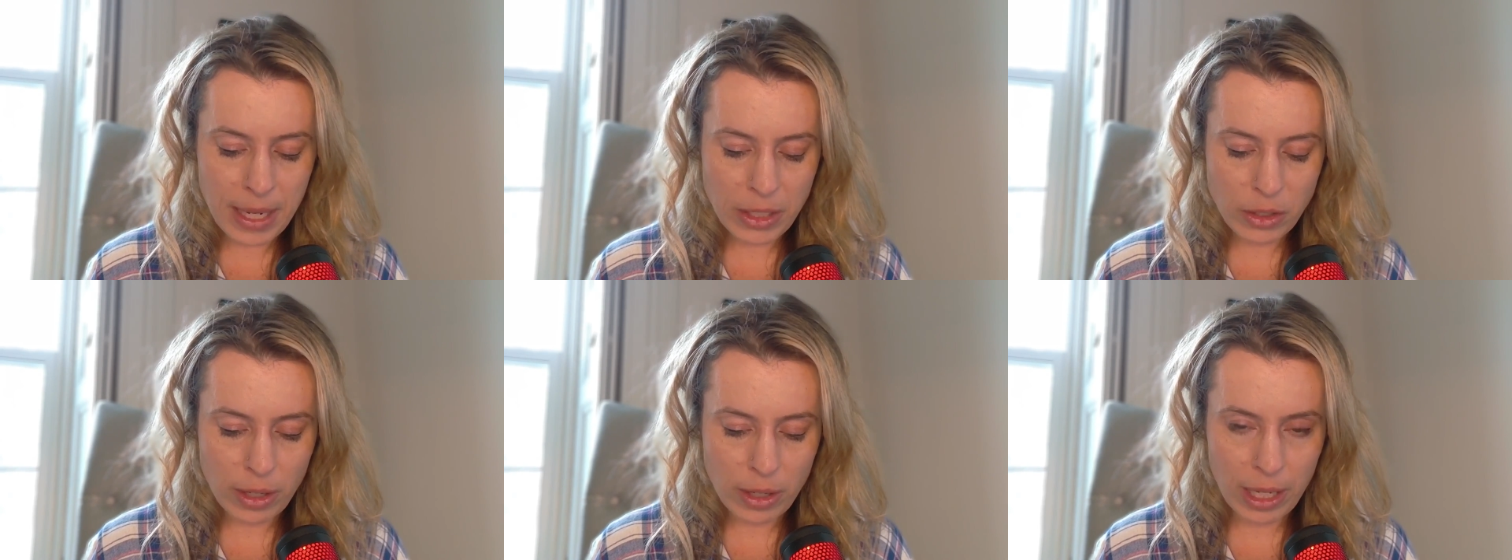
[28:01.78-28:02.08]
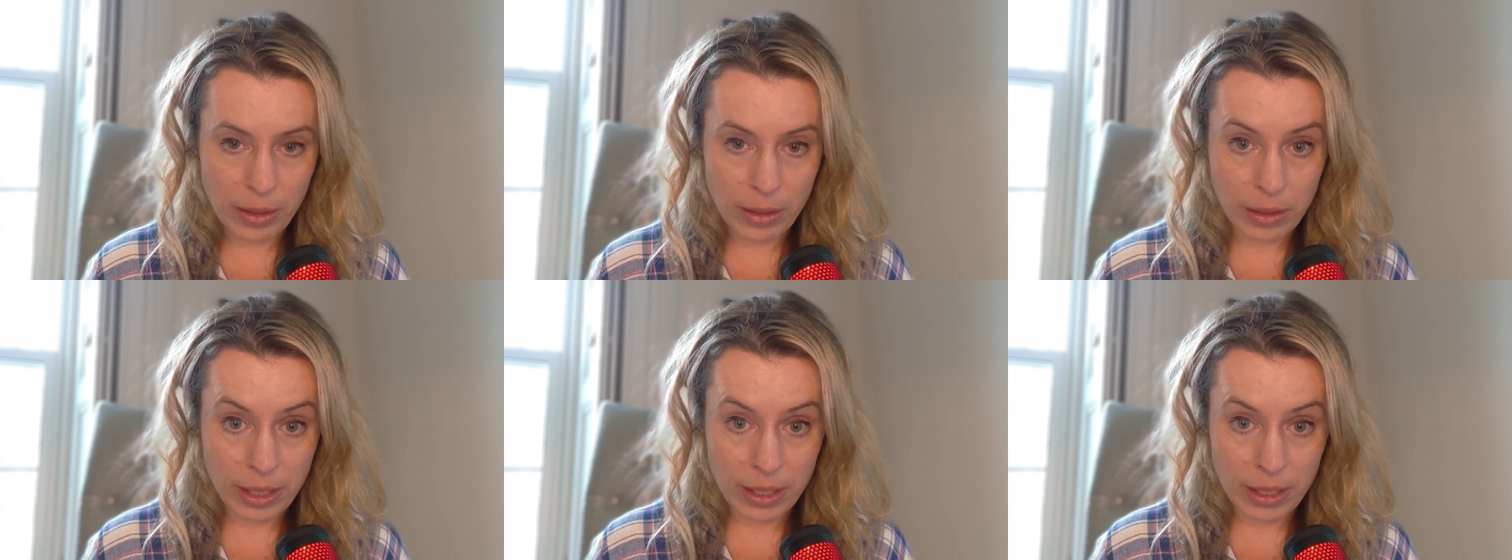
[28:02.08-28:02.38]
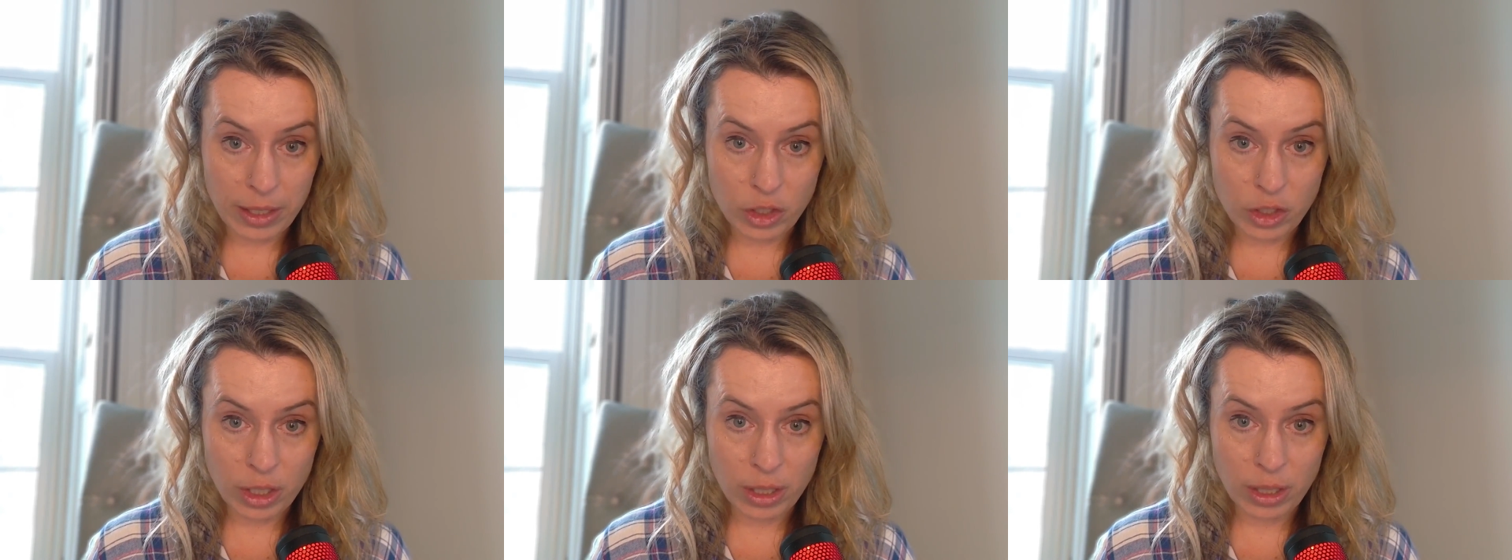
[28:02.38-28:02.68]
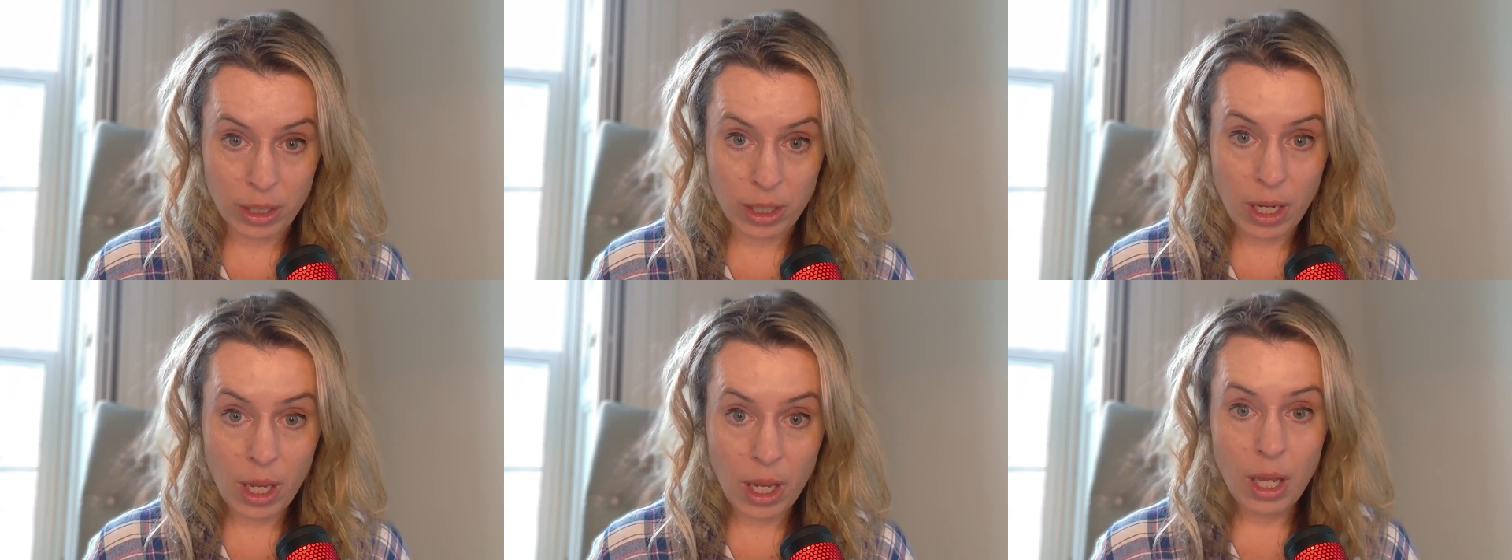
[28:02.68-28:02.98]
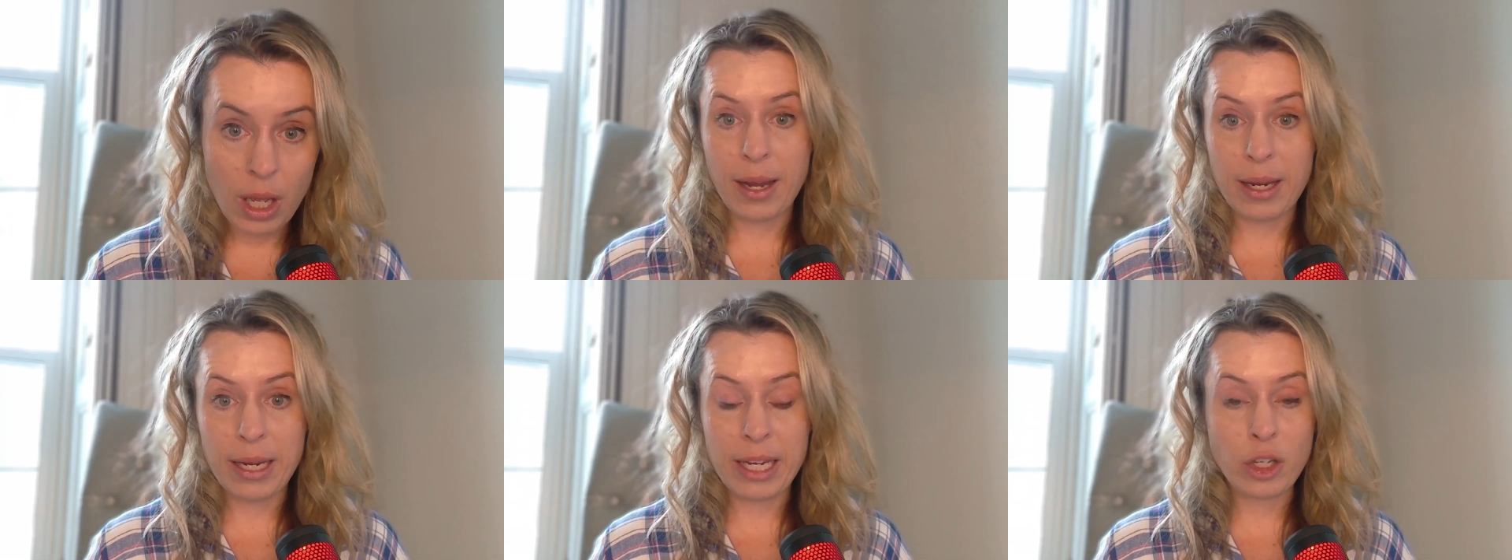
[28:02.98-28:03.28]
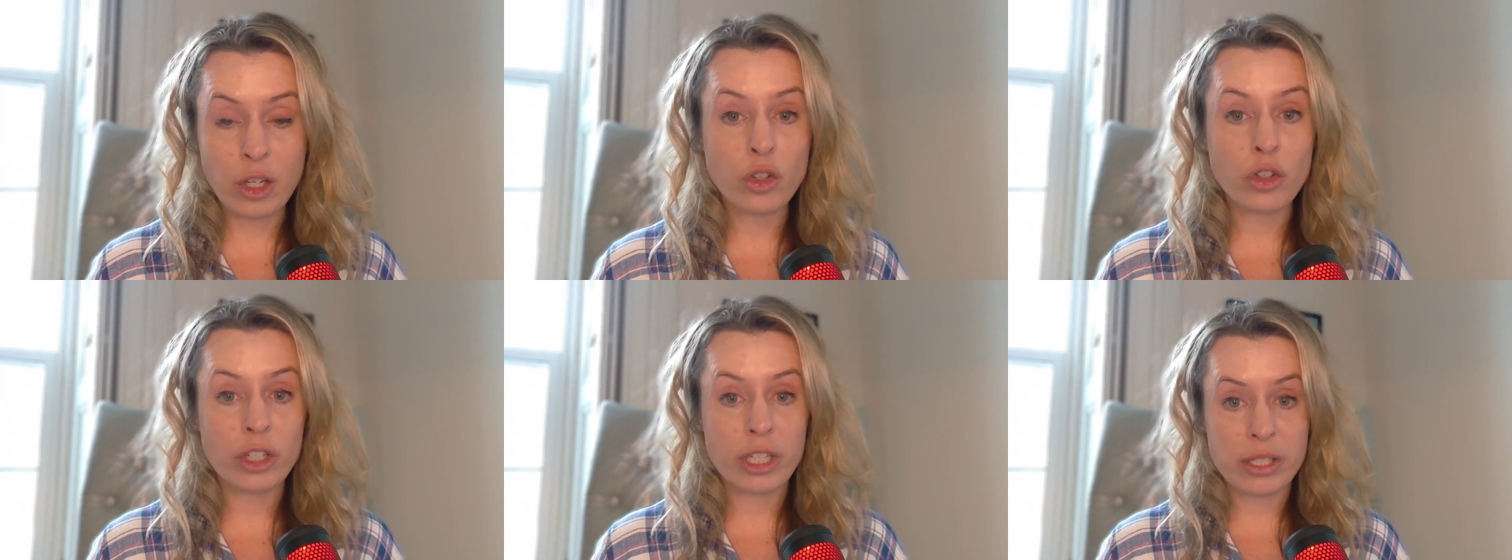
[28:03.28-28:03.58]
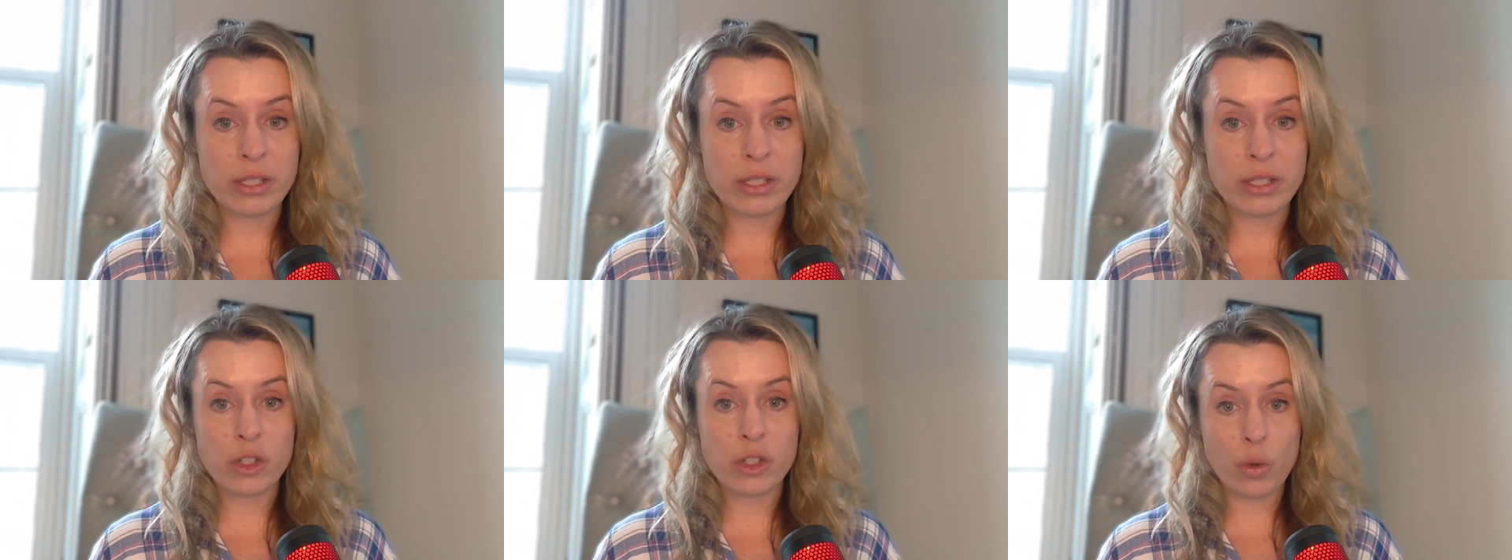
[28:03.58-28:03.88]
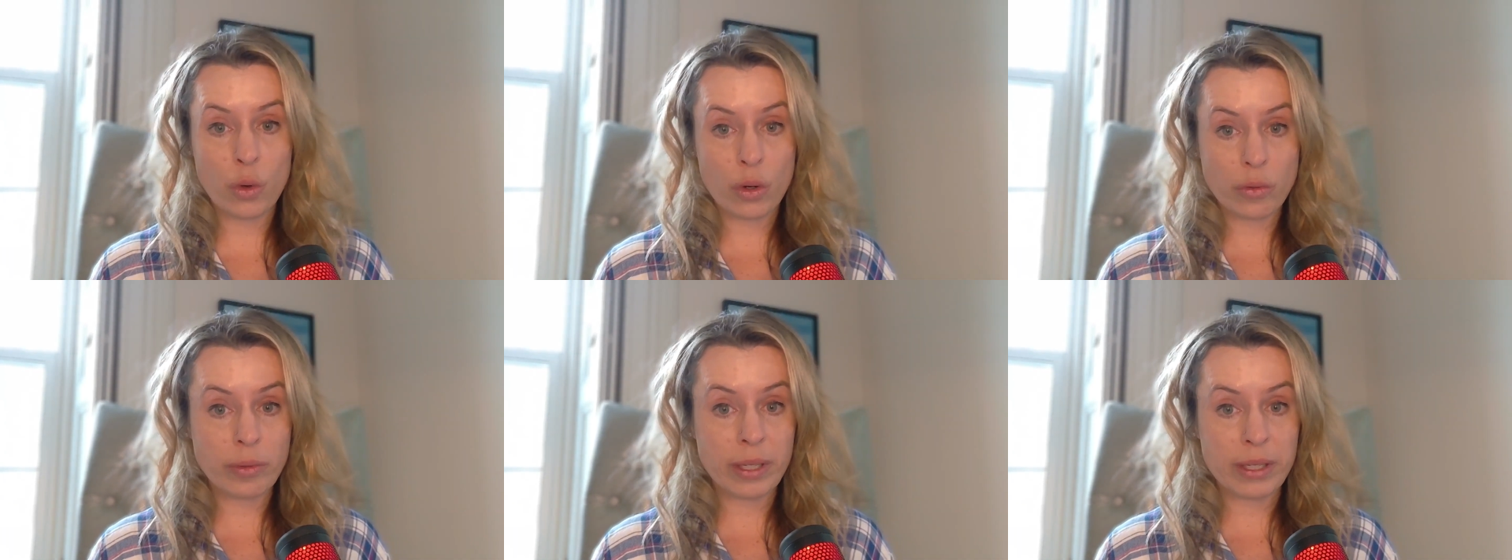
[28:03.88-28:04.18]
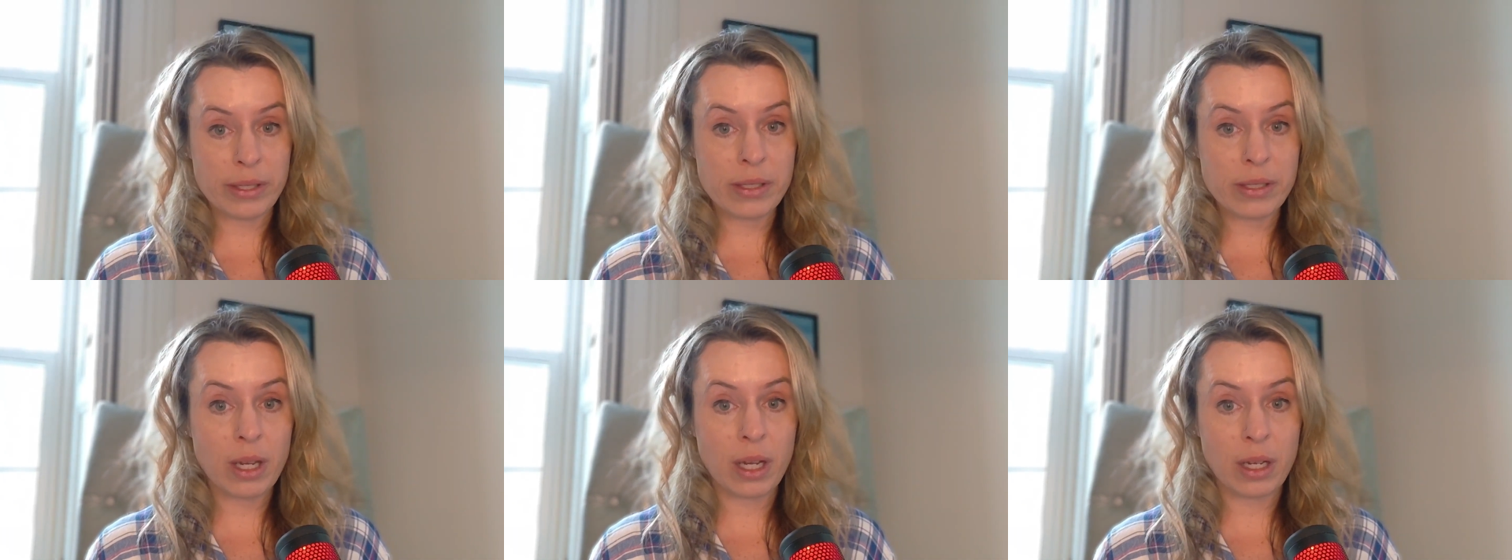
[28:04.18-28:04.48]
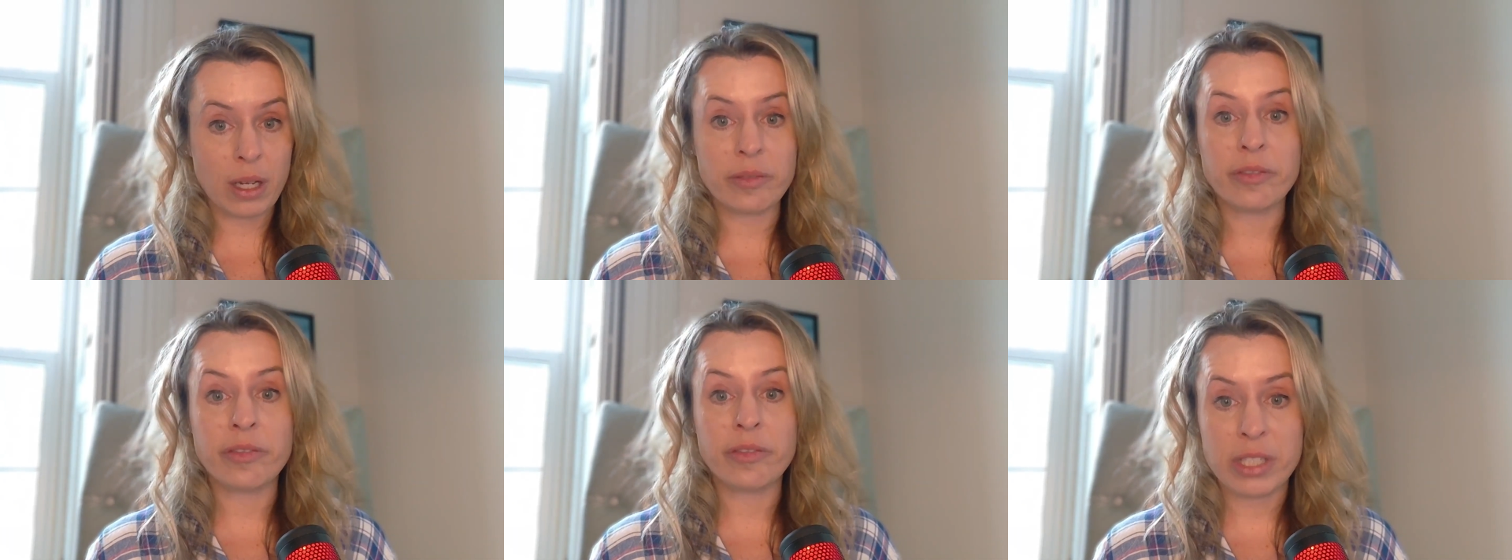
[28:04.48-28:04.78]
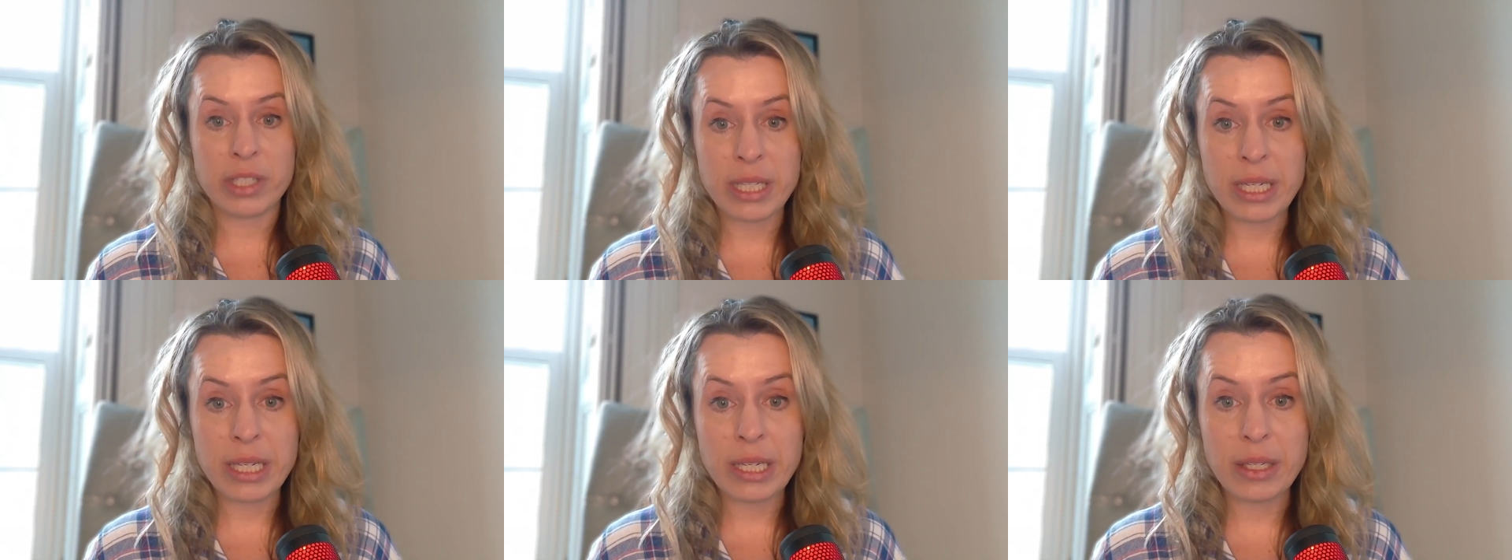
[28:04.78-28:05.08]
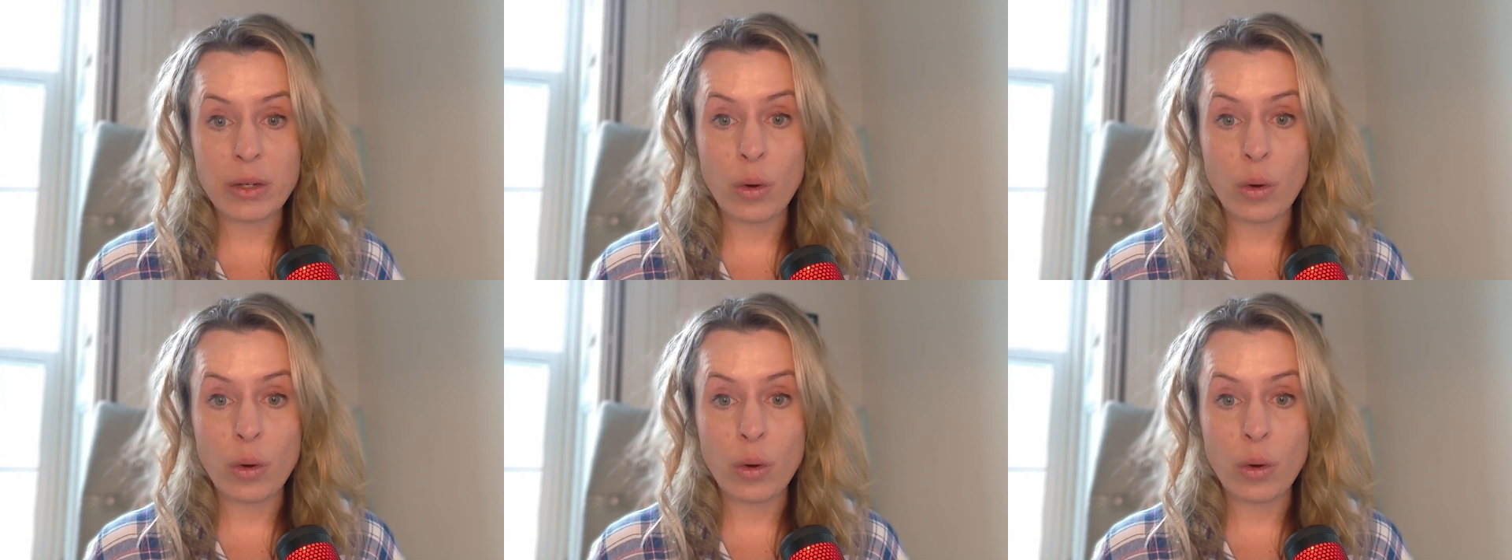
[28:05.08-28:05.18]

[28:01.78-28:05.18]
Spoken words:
health condition increases your risk of fatigue,